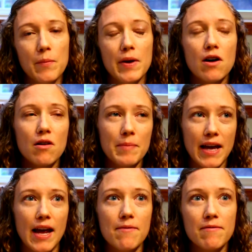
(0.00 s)
and we all
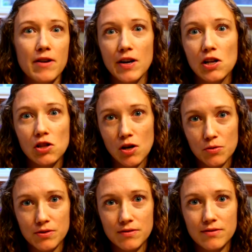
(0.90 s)
became very
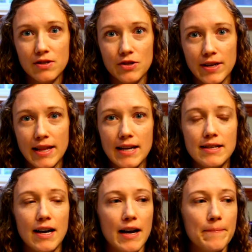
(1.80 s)
close during that
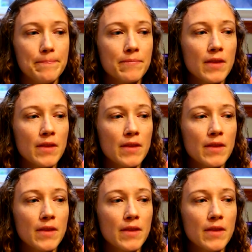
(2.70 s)
time.